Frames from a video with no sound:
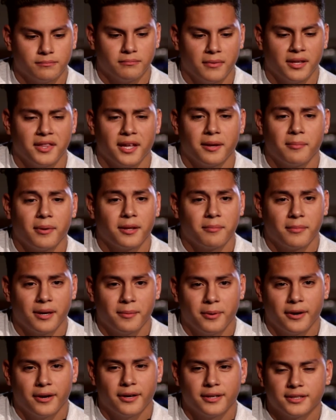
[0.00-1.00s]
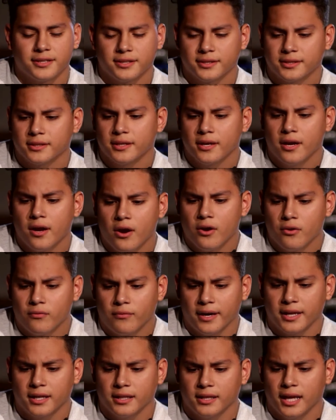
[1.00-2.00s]
they made my parents
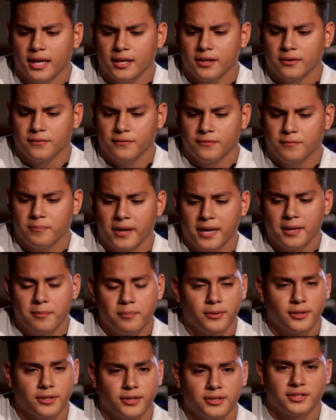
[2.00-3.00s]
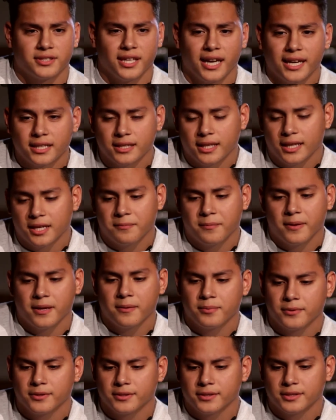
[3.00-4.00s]
write a lot of papers, sign a lot of
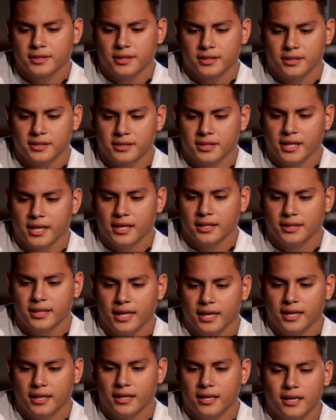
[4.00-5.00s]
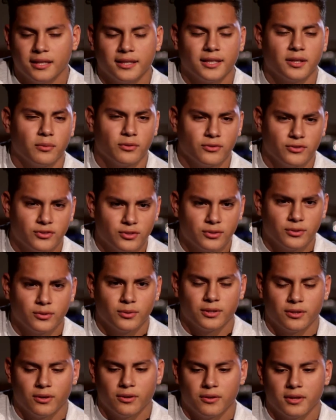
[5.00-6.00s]
papers to saying that they won't sue and all